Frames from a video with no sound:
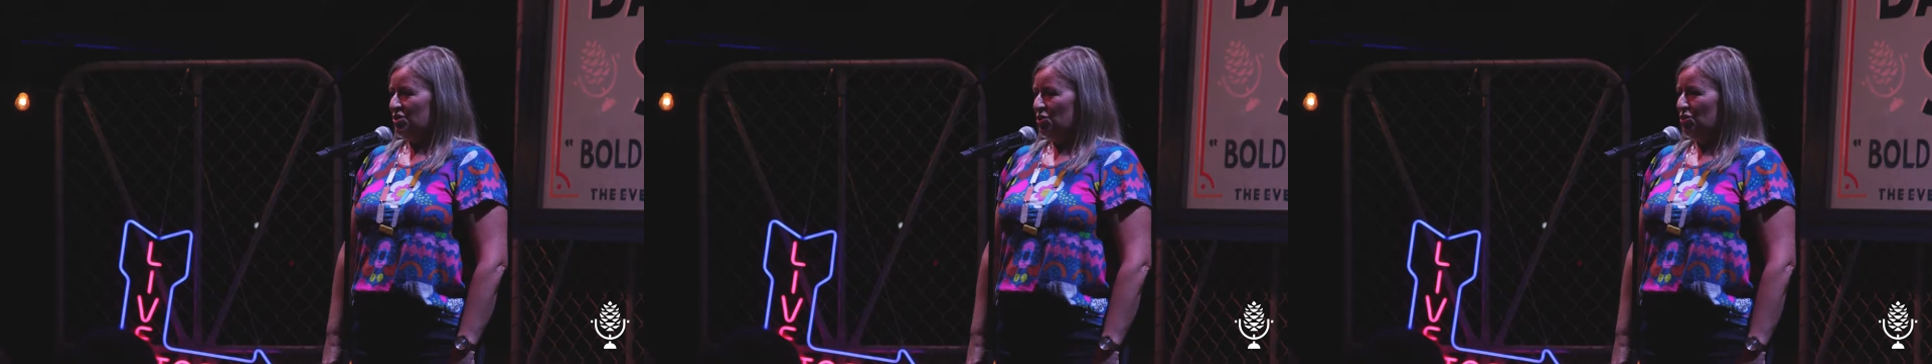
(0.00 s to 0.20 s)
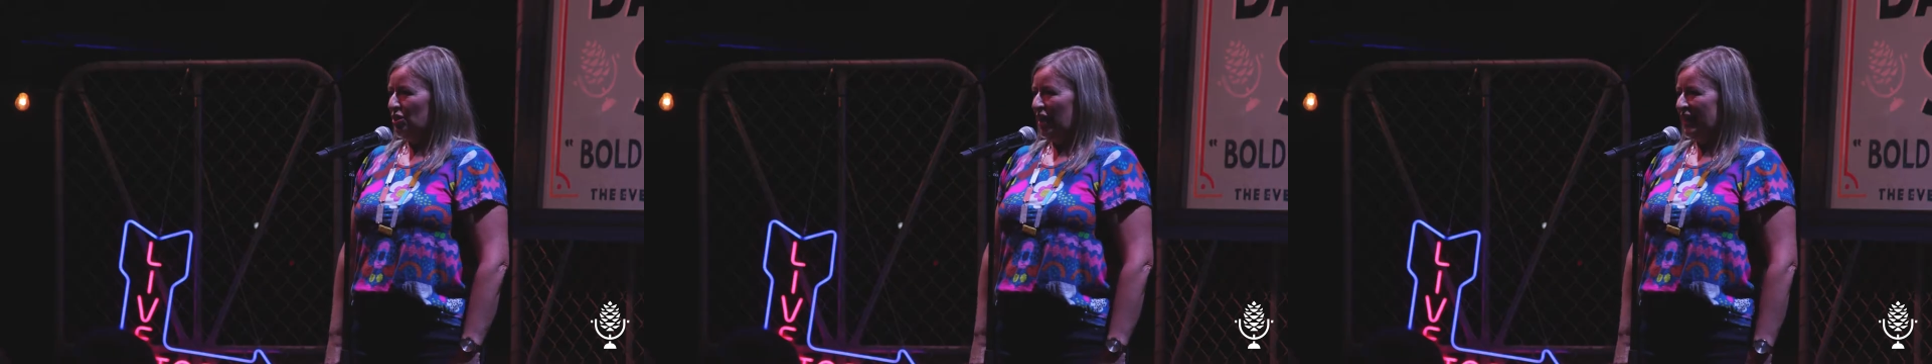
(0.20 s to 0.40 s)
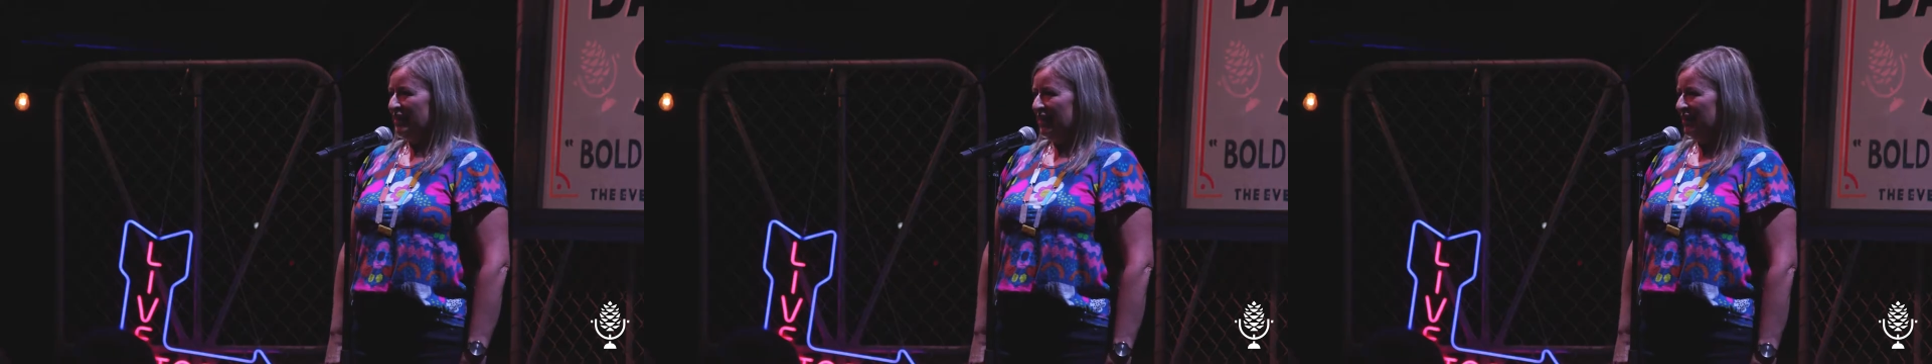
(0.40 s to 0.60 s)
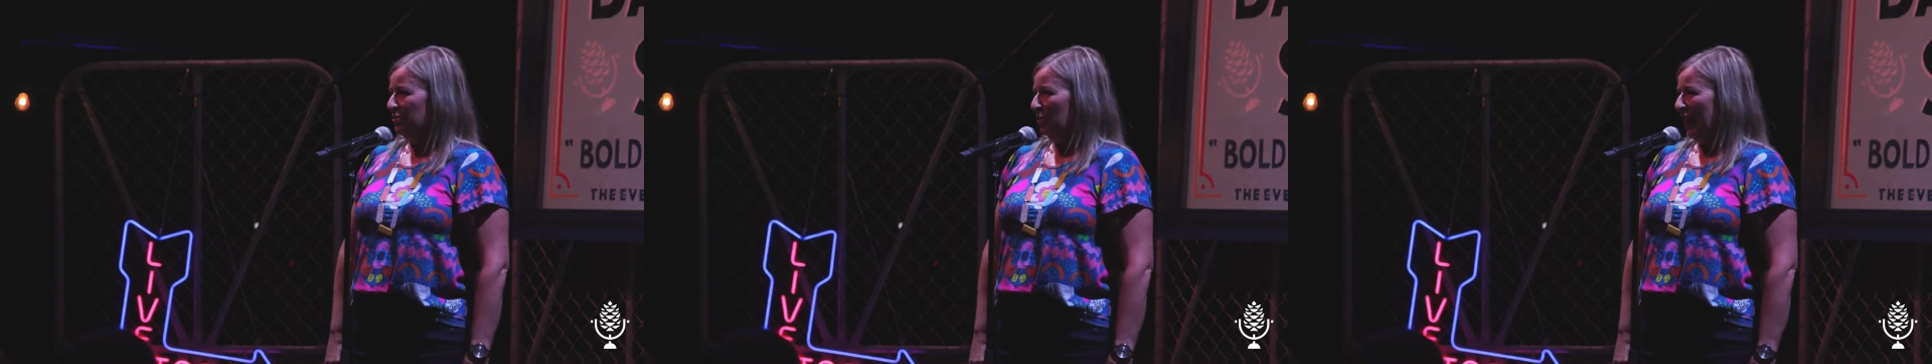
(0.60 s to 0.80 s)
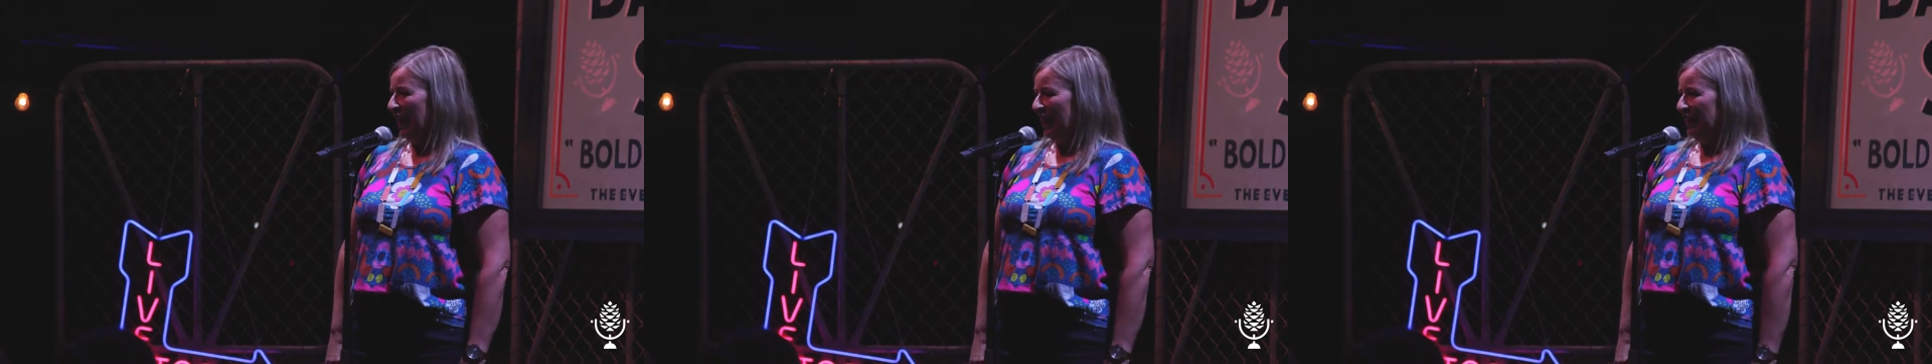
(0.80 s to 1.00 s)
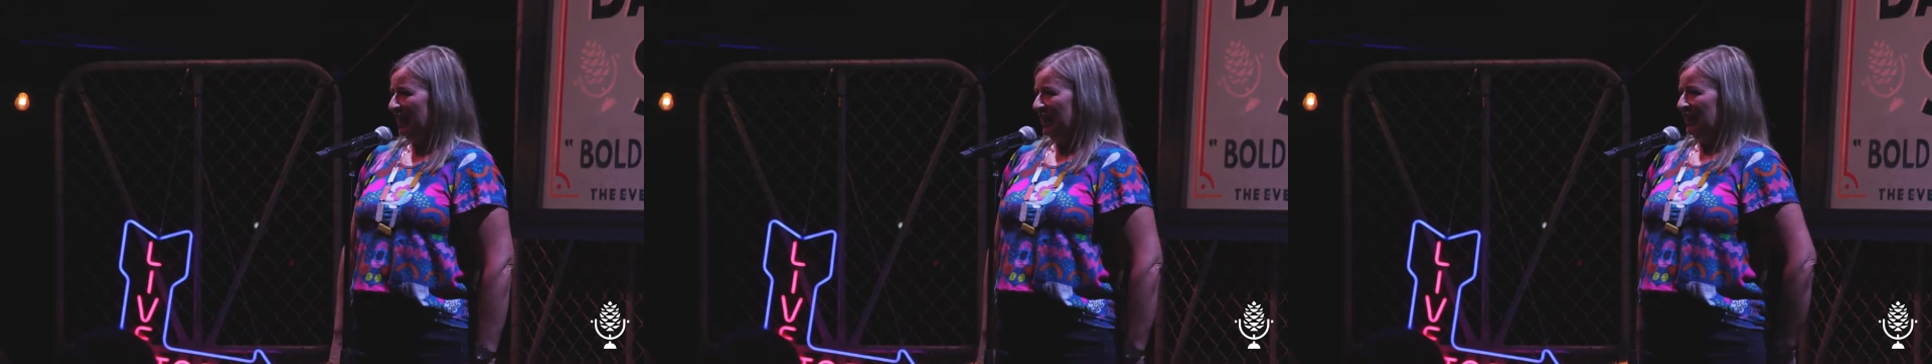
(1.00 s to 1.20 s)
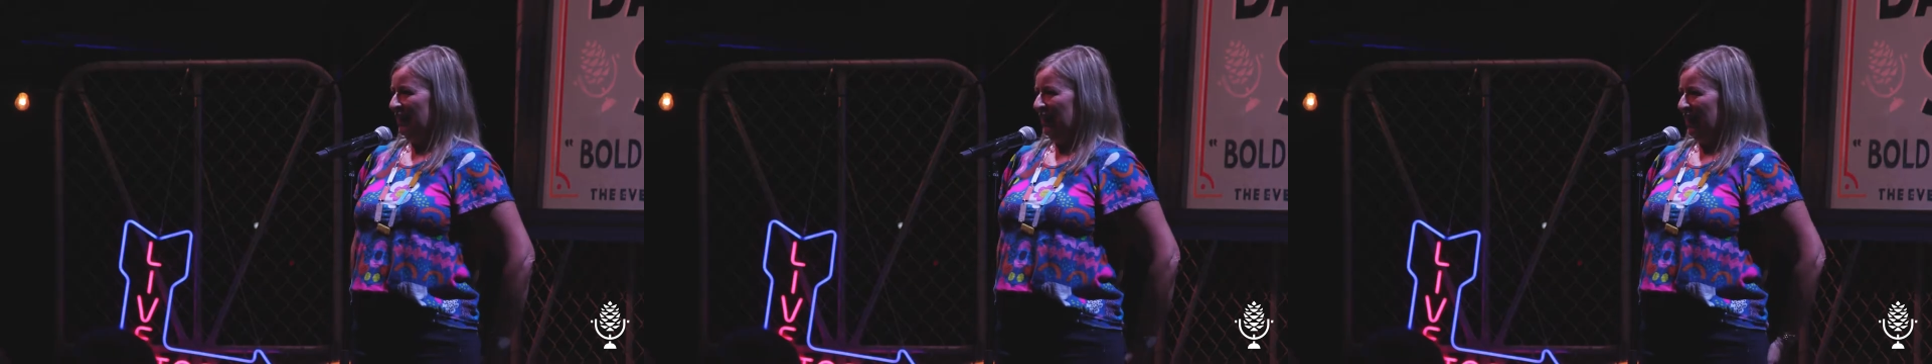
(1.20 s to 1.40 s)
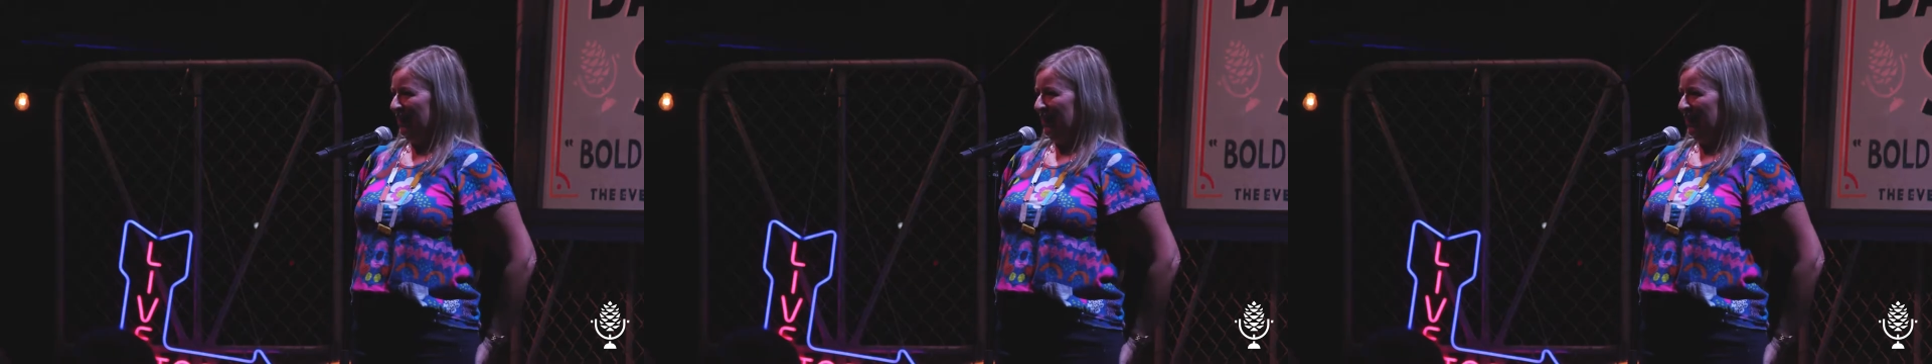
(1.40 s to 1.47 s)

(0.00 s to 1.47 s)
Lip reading: So I did what any